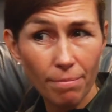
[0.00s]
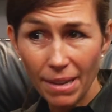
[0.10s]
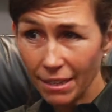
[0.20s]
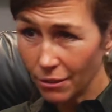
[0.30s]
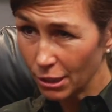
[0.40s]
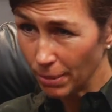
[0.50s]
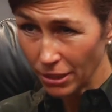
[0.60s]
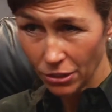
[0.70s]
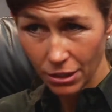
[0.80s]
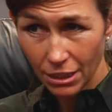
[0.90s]
medical
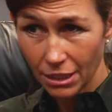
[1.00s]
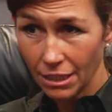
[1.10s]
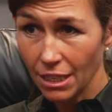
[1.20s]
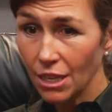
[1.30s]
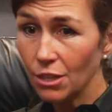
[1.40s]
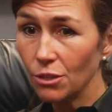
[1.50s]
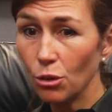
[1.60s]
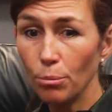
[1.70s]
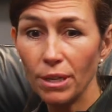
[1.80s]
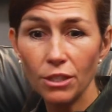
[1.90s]
specialties,
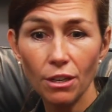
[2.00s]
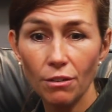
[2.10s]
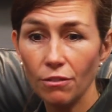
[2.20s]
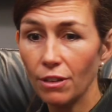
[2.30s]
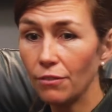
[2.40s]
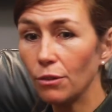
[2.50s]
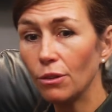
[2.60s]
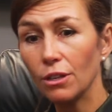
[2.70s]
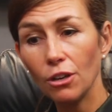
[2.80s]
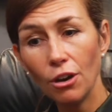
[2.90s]
so much of, if you
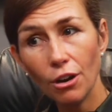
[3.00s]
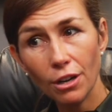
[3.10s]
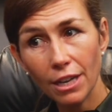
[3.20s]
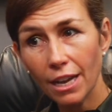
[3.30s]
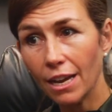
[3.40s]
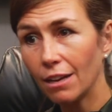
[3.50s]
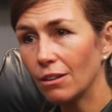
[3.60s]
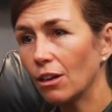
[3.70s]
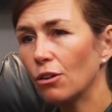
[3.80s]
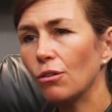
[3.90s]
look at cardiac,
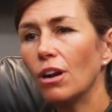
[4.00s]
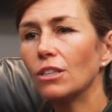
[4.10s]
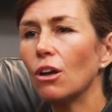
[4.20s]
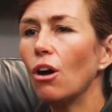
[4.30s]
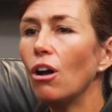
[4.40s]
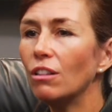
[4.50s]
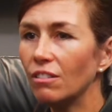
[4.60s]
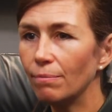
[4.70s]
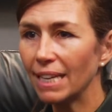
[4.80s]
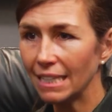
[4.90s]
across all
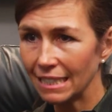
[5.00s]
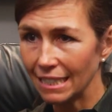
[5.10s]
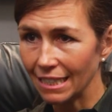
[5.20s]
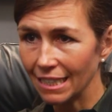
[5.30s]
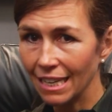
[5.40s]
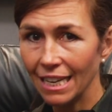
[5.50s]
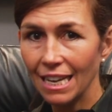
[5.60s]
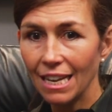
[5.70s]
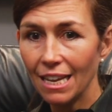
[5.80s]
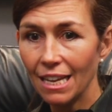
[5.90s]
of medicine,
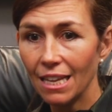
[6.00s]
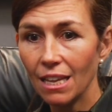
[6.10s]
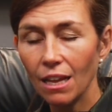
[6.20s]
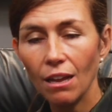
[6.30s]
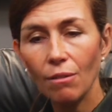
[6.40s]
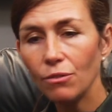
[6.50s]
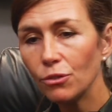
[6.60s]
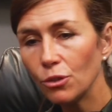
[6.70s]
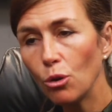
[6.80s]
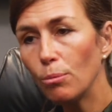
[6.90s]

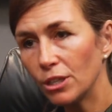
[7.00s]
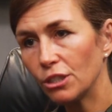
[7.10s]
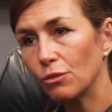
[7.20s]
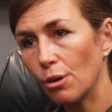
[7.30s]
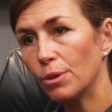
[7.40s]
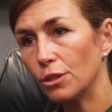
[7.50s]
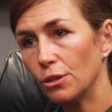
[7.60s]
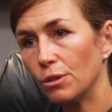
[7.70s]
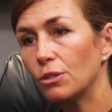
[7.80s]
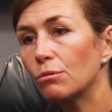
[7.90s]
so much of what we
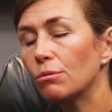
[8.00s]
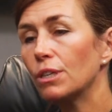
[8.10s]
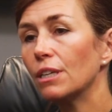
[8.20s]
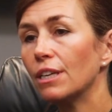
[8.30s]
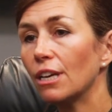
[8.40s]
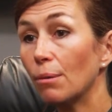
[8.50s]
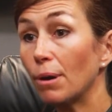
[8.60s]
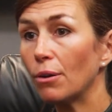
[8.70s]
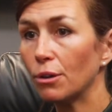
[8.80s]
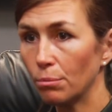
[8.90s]
do is really
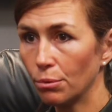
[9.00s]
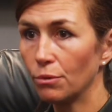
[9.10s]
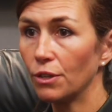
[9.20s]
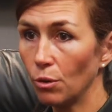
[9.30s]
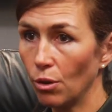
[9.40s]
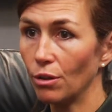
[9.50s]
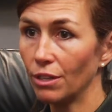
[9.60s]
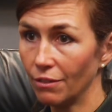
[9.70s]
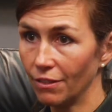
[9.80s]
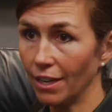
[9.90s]
about improving
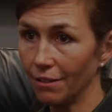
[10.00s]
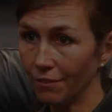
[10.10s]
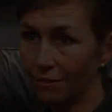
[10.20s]
quality of life.